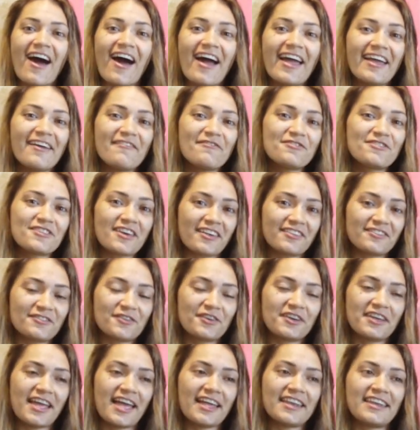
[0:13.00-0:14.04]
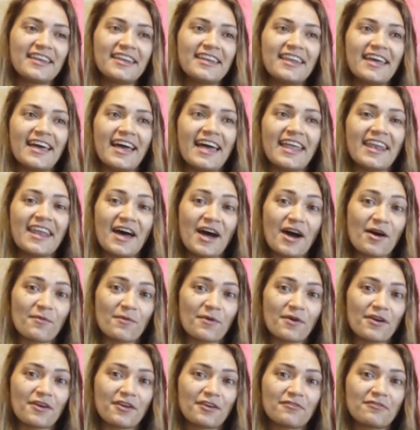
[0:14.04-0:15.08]
I have just created an
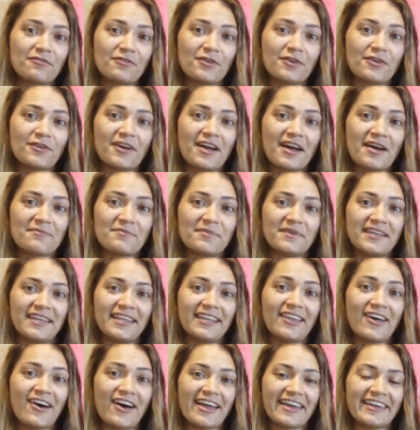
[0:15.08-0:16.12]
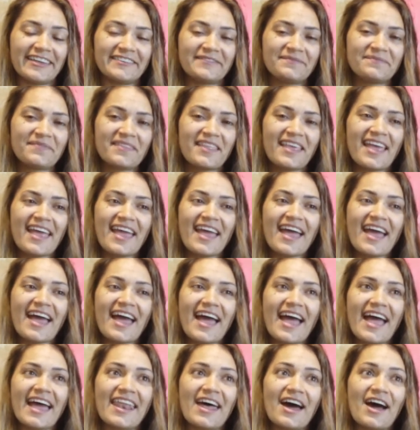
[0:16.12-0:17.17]
artwork for your company, Lion,
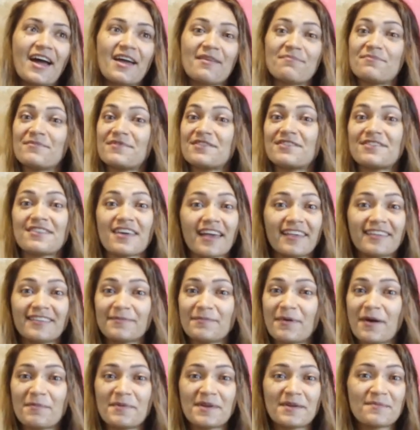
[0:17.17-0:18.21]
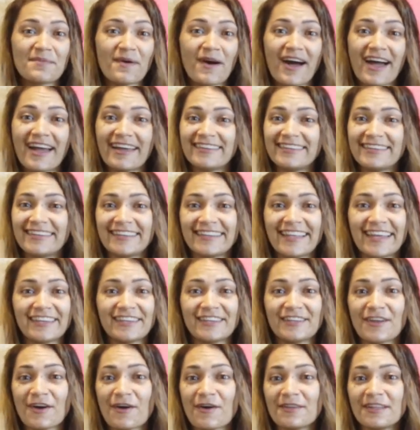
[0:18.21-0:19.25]
and I'm just popping by to
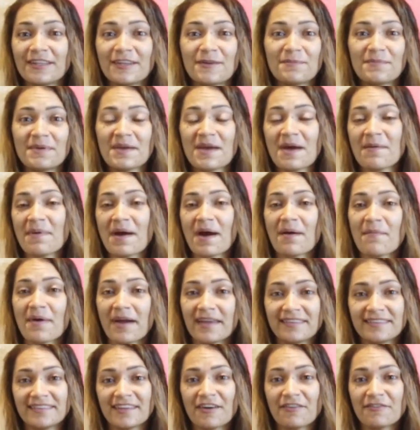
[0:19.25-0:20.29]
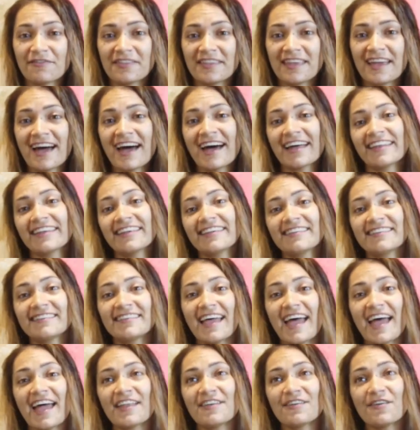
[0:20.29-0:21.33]
let you know a little bit about myself, the artist,
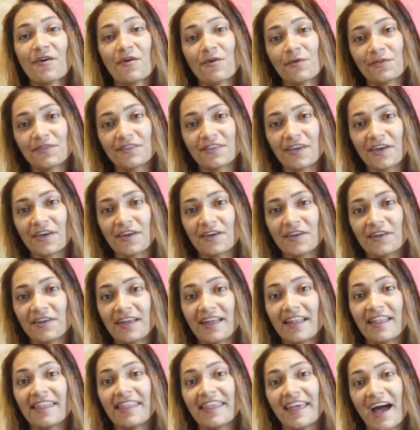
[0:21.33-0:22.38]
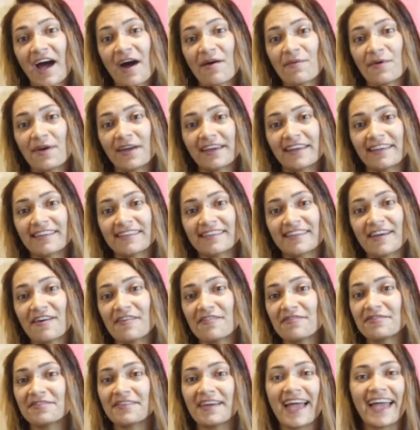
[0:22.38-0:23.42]
and also the artwork
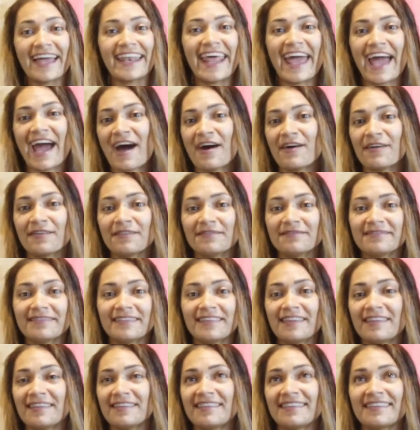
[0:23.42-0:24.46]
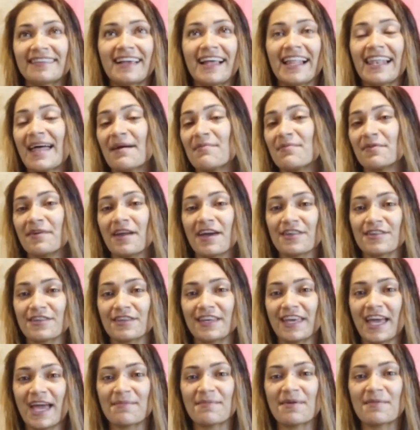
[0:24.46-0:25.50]
itself and how this
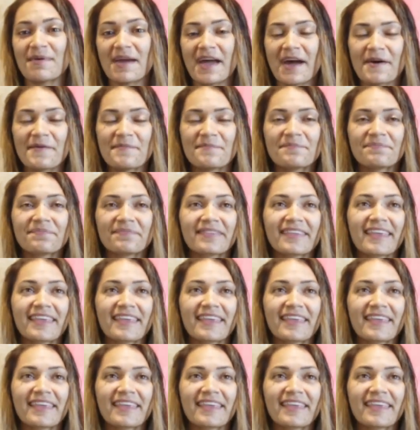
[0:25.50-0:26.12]
collaboration came about.